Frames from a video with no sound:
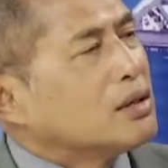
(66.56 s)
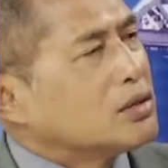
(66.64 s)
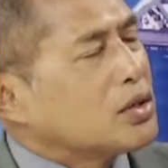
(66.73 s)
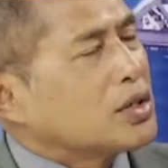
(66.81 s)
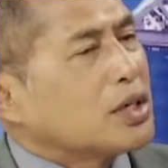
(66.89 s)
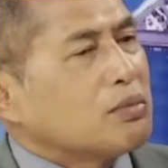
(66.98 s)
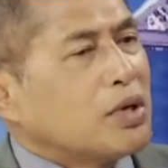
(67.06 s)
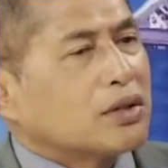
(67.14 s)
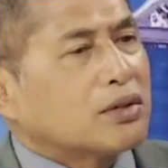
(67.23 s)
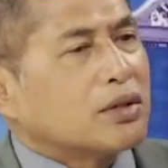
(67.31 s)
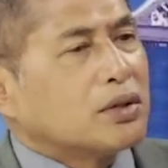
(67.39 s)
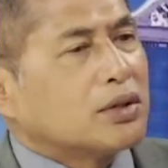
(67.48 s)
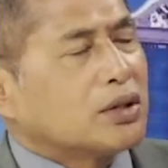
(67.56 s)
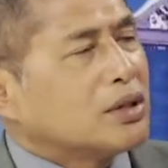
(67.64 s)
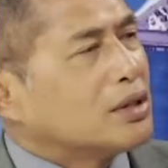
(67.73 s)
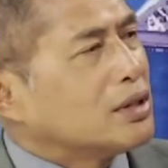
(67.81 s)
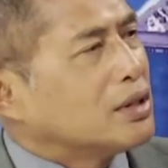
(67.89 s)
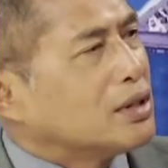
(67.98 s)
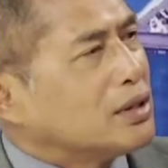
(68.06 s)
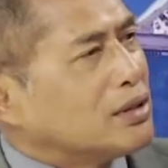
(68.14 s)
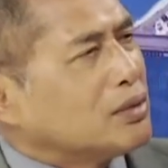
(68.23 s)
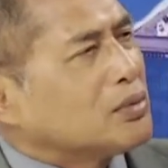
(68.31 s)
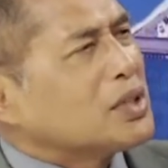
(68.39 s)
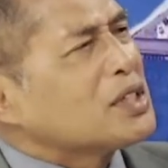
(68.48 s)
Talking about growth,
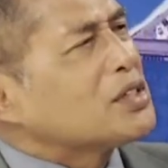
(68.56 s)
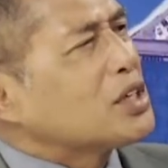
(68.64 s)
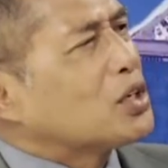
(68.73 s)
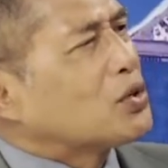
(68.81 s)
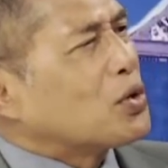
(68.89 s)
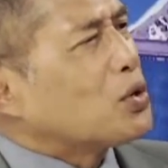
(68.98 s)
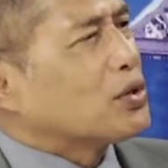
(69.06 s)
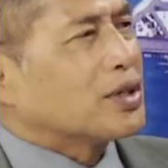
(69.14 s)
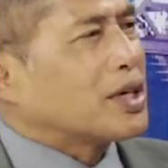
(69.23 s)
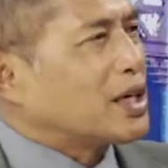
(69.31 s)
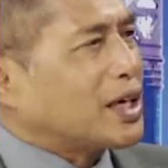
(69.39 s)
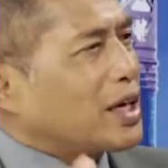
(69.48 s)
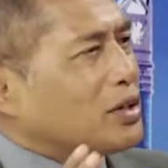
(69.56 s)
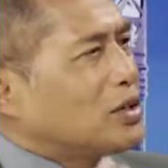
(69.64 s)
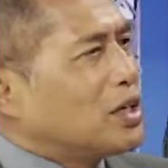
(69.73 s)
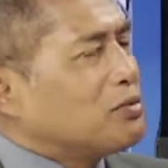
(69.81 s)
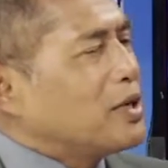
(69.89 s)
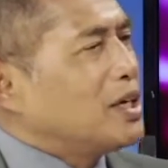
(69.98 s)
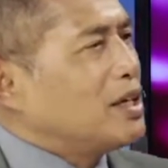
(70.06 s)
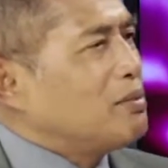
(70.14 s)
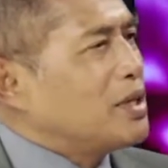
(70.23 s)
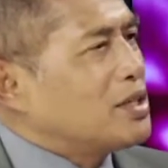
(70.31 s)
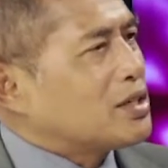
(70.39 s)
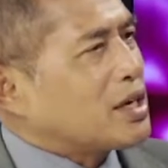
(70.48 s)
what is the growth? Can you give me an
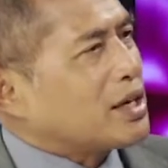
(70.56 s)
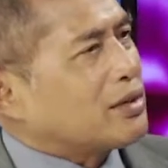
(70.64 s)
image, like,